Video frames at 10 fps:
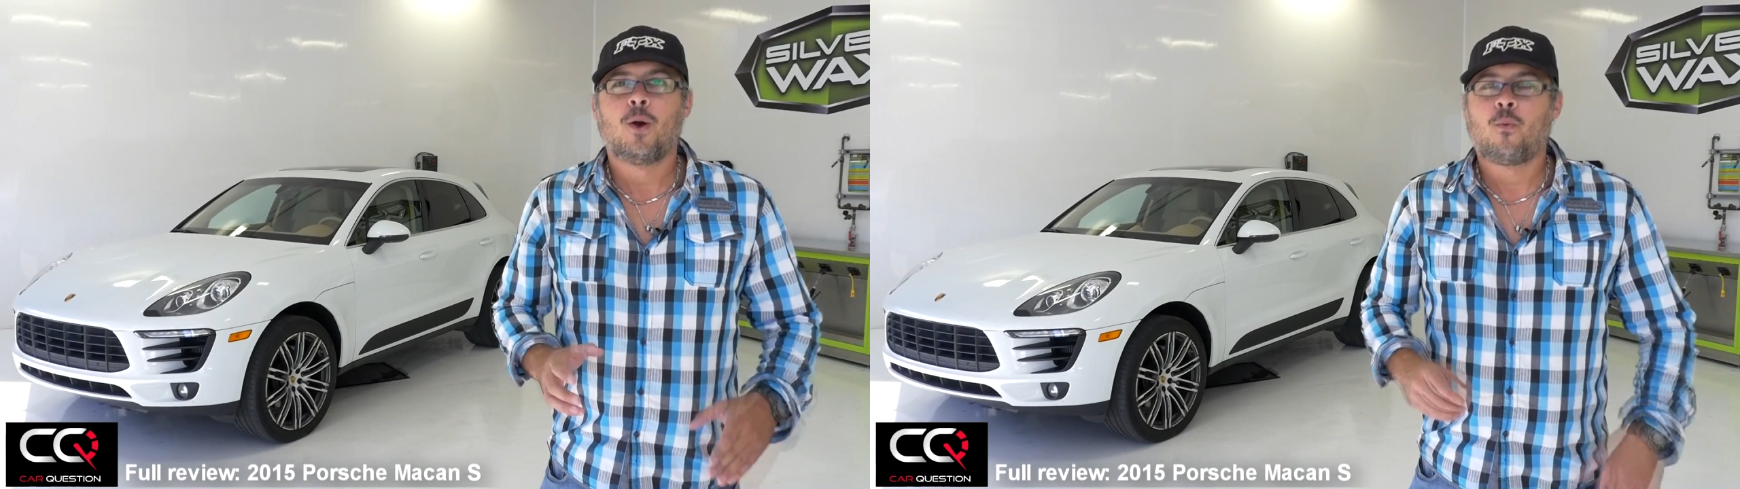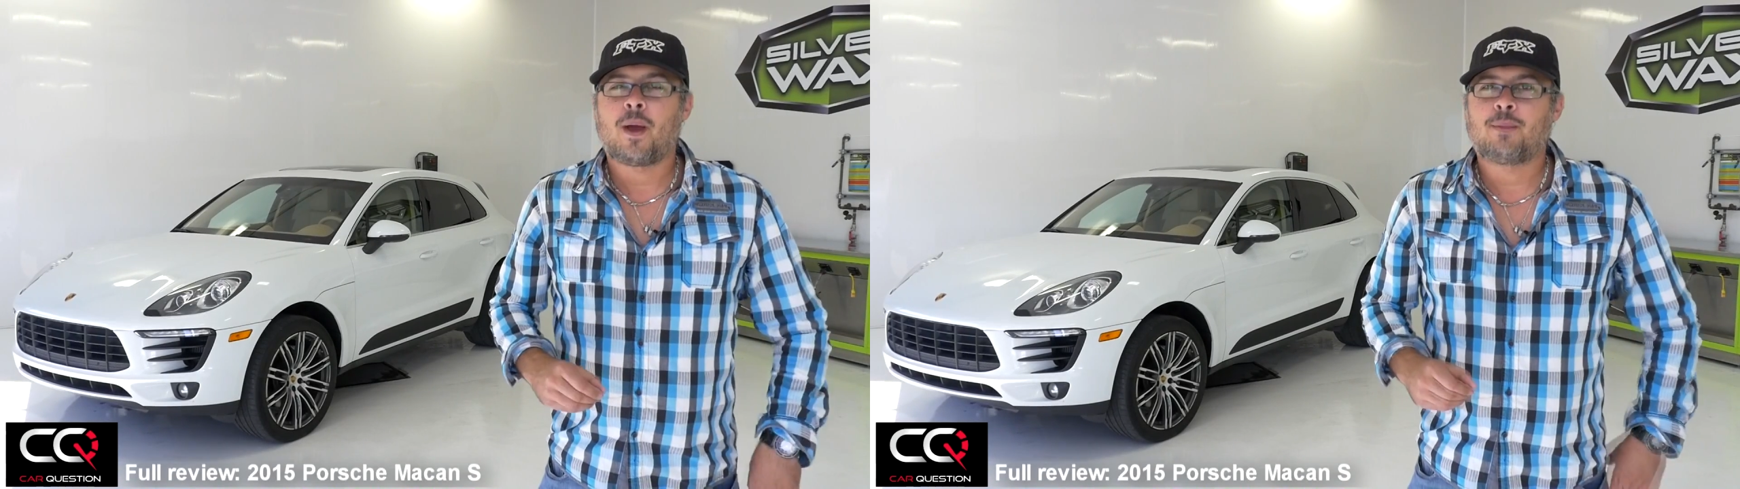
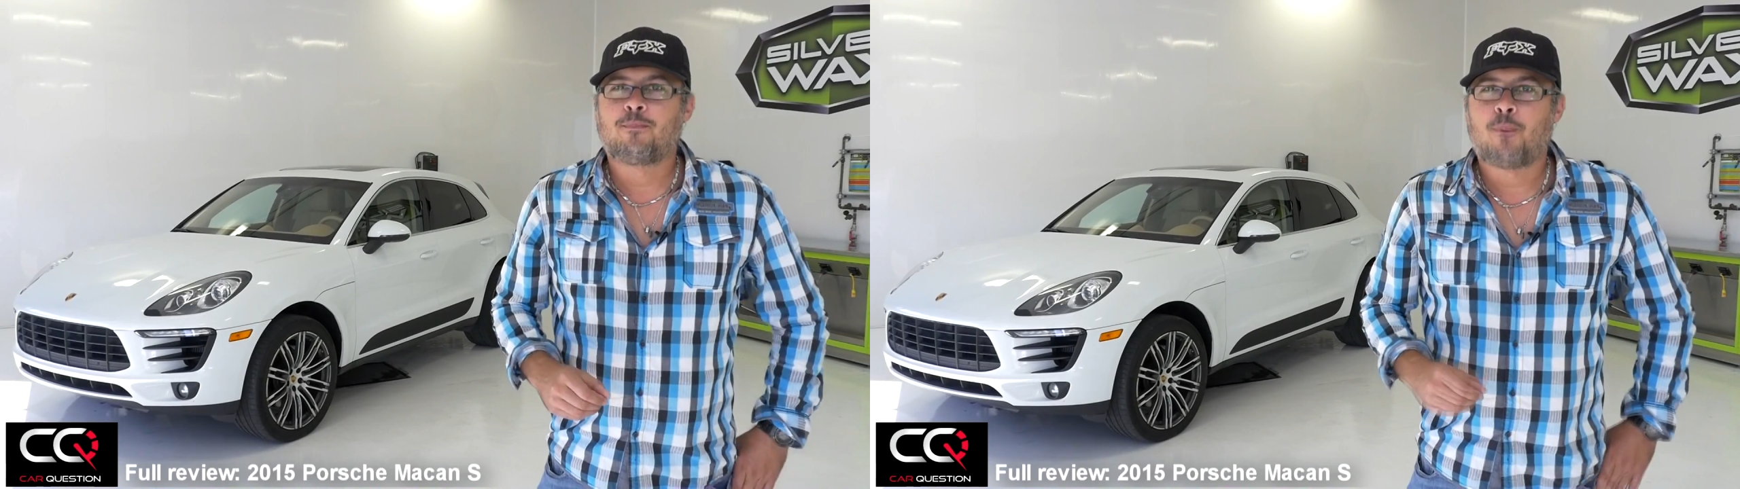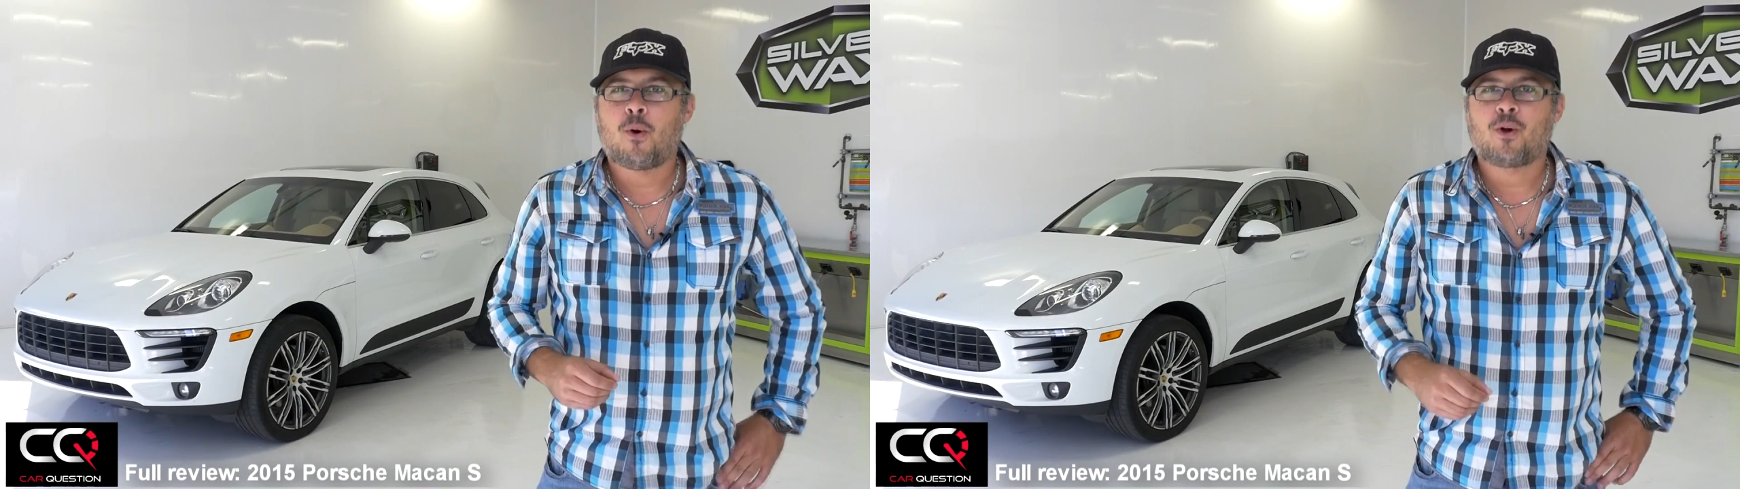when
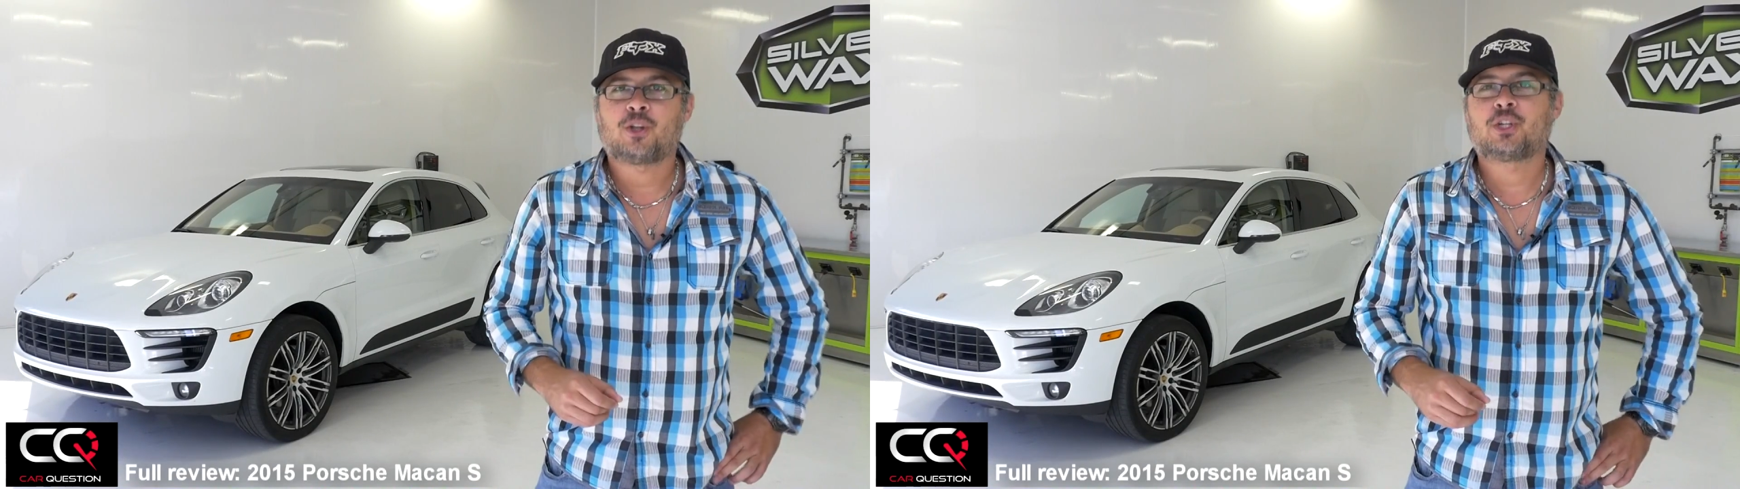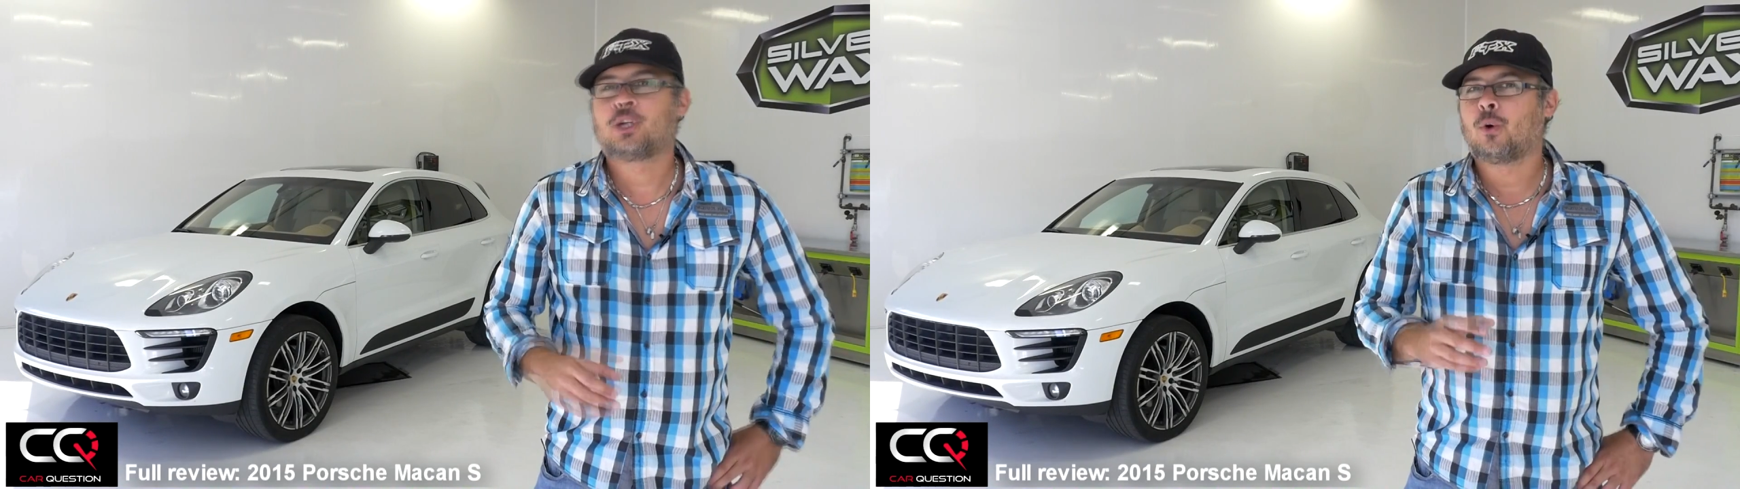Porsche
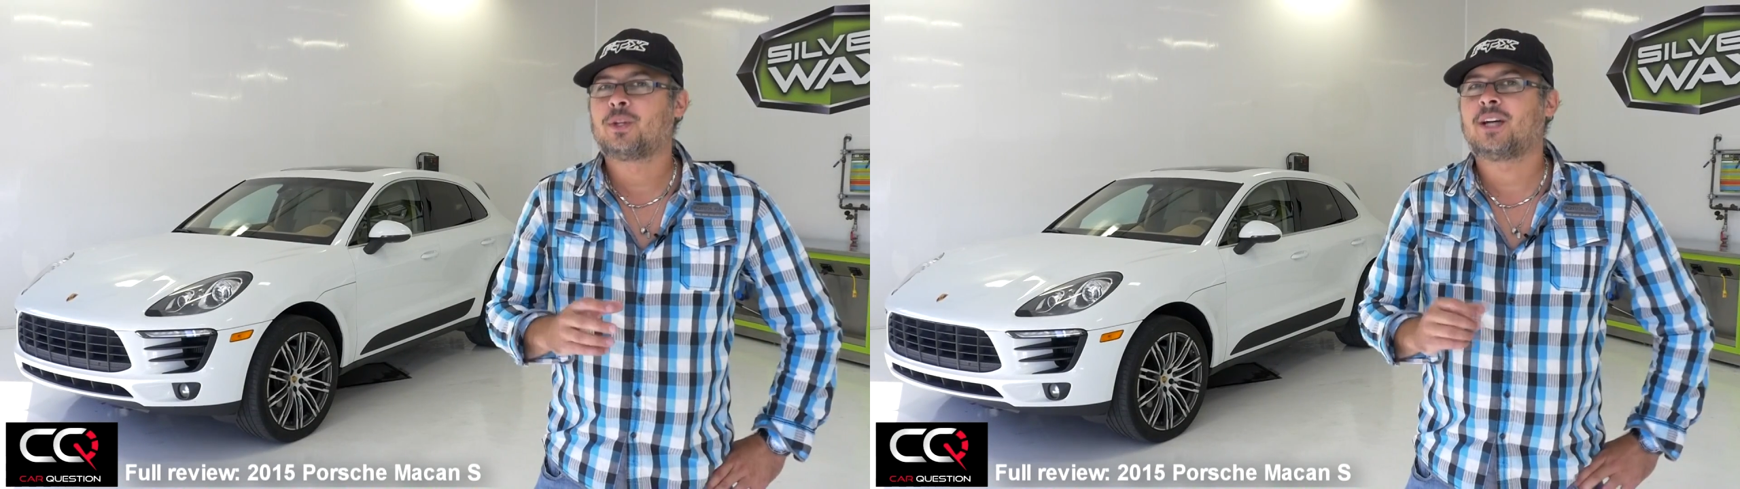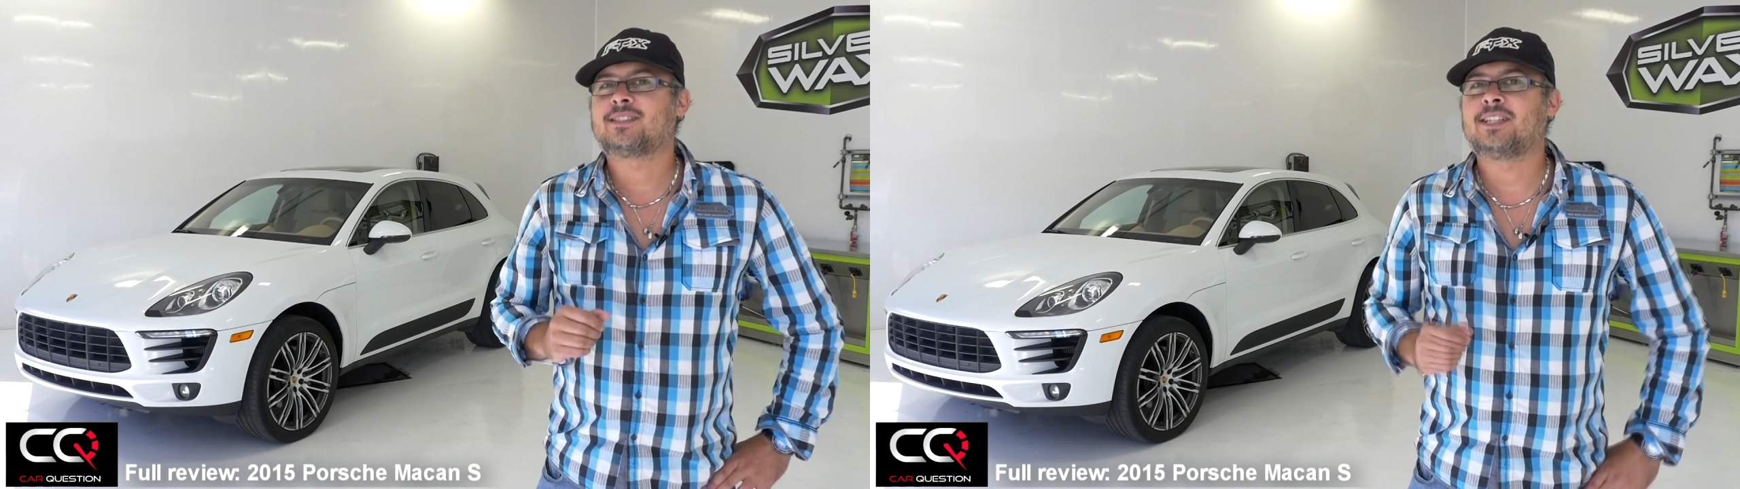showed
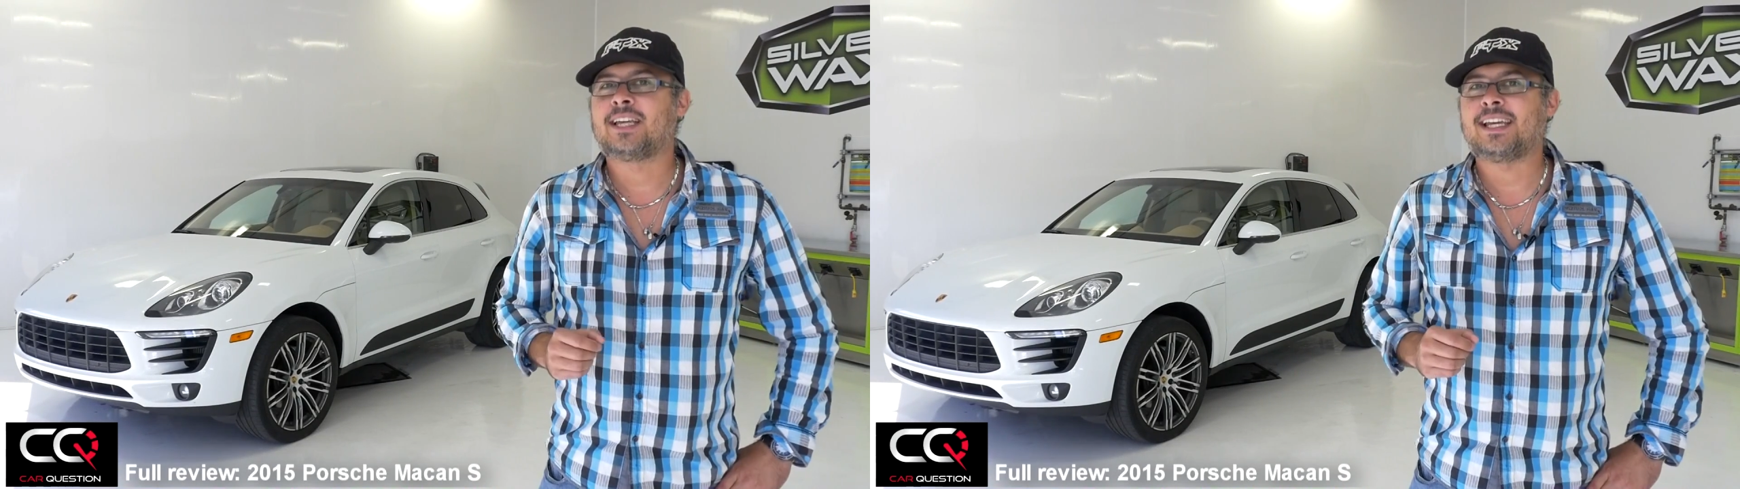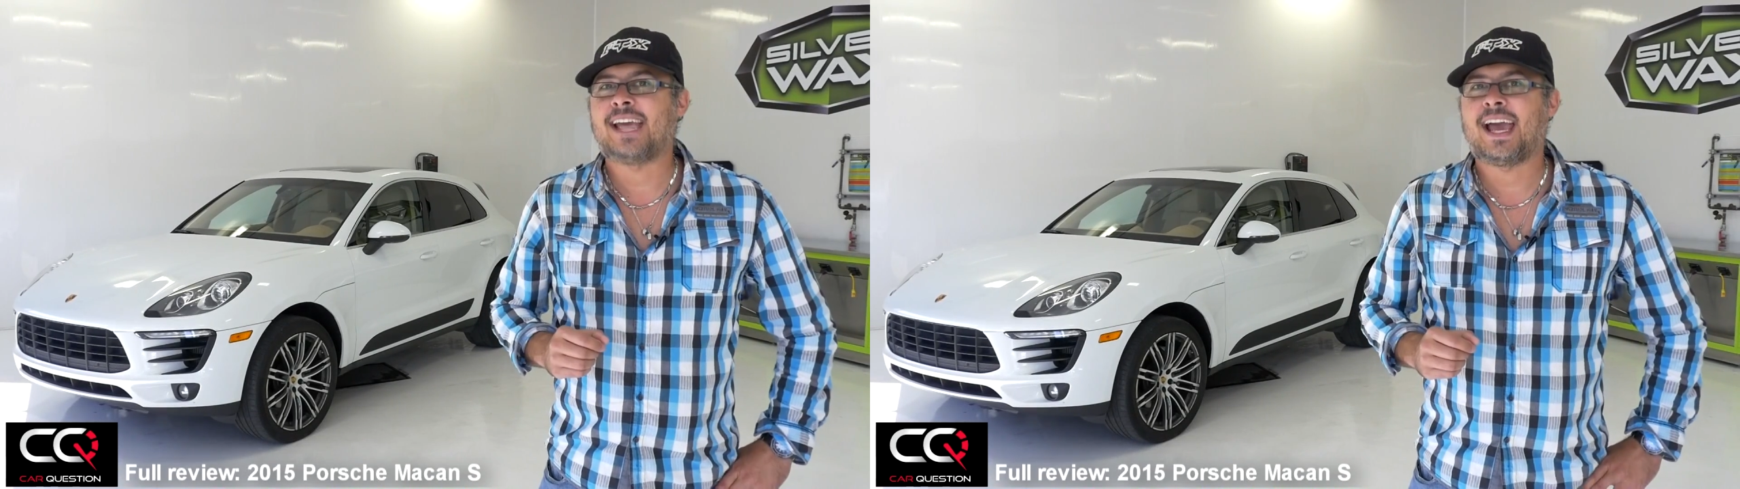us the
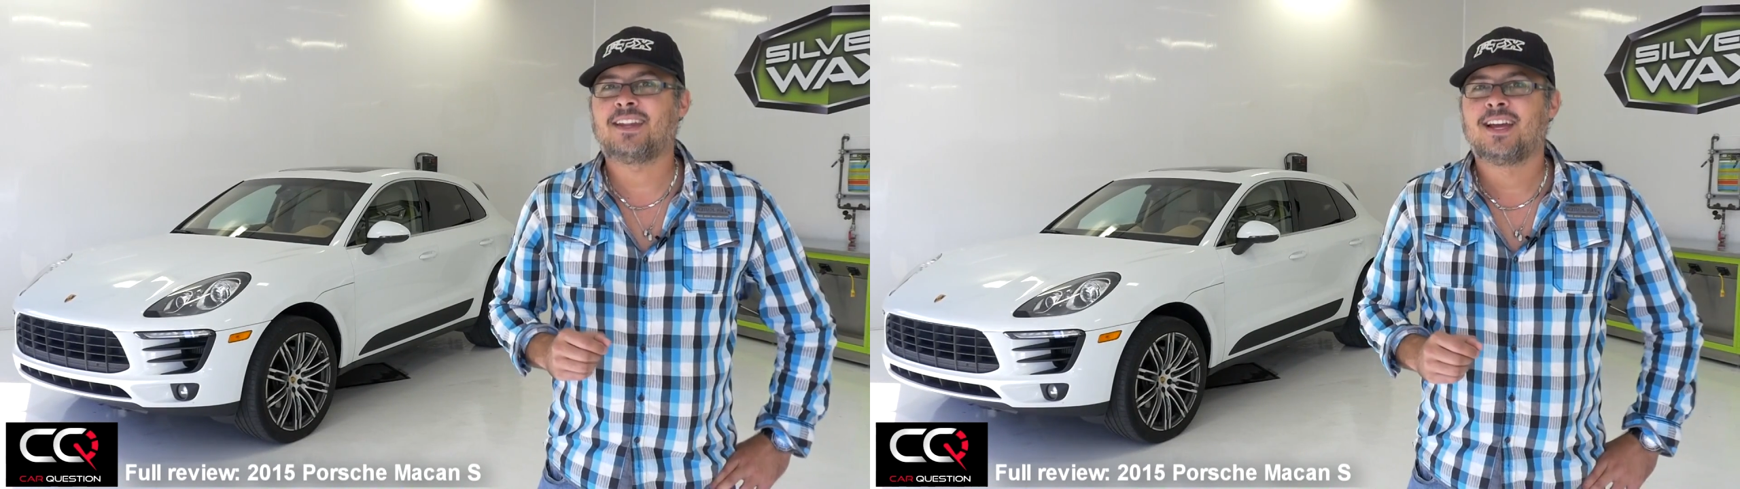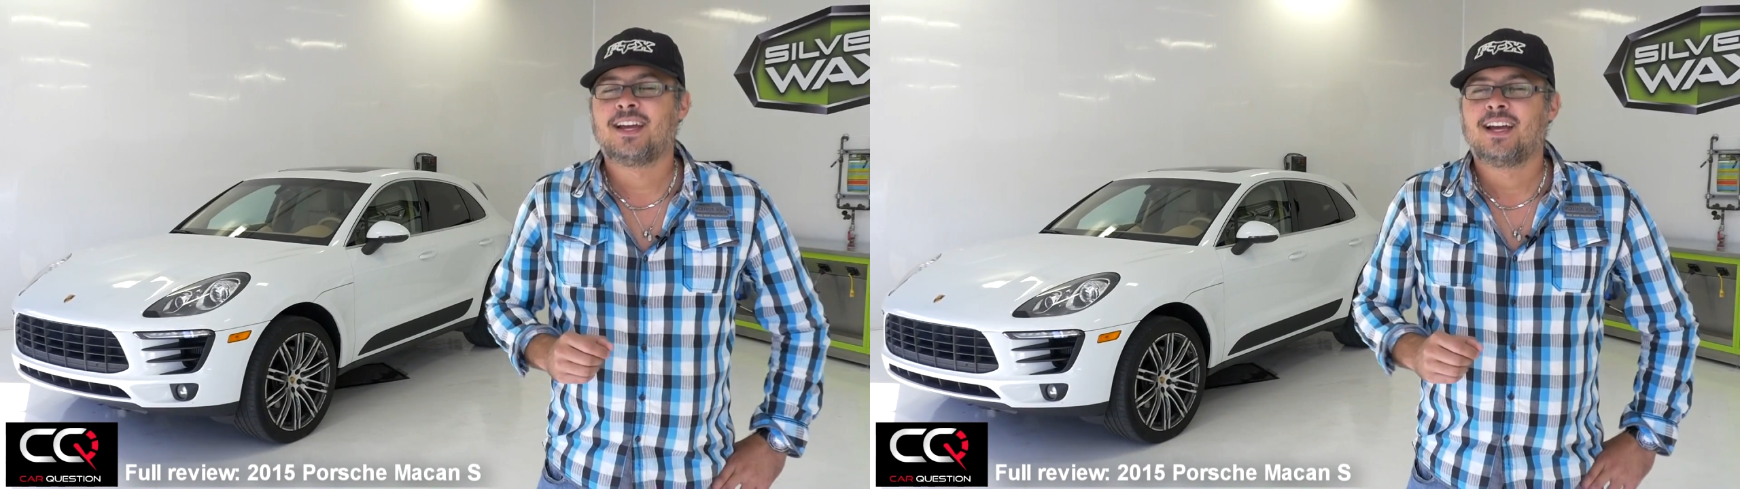Cayenne?